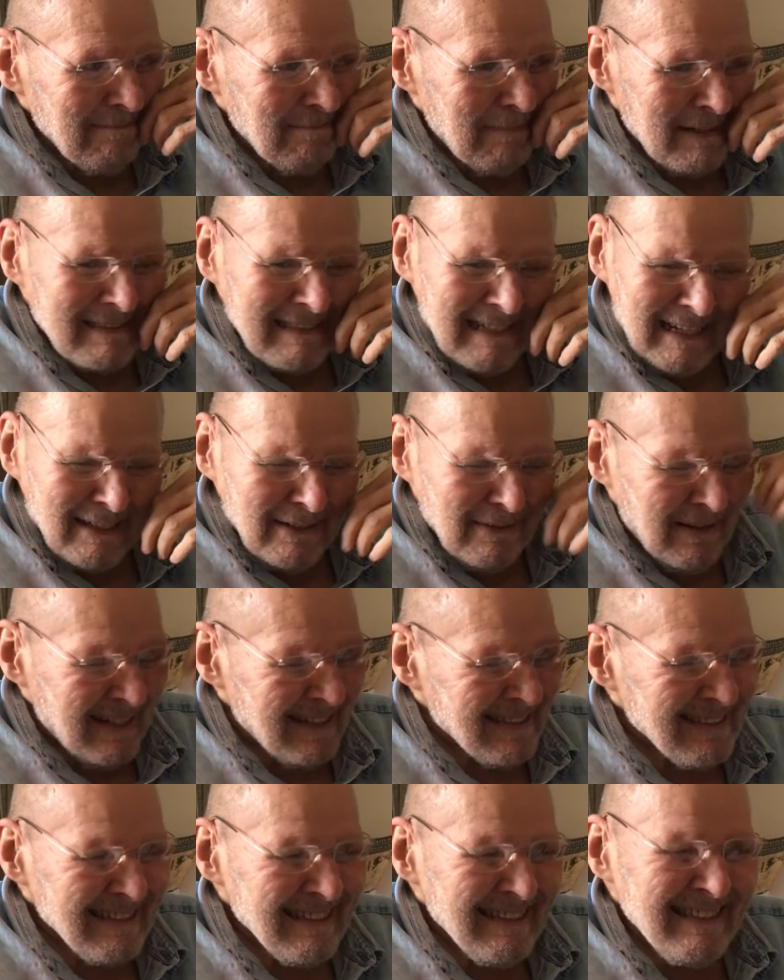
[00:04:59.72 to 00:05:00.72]
But
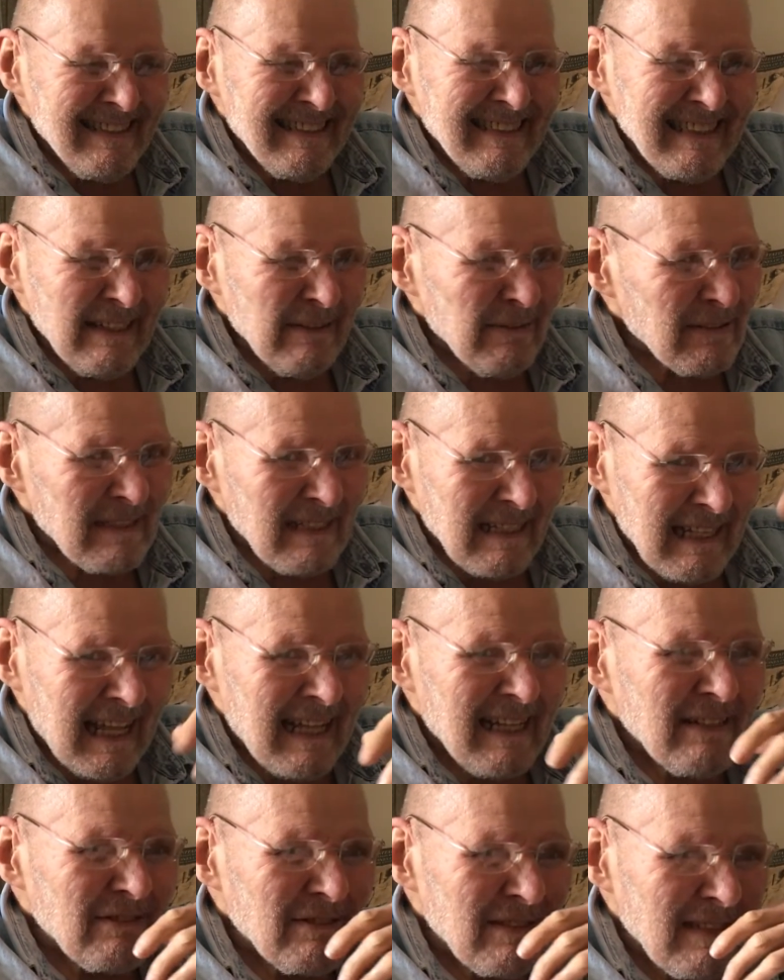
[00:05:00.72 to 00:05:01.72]
otherwise, it was a lot of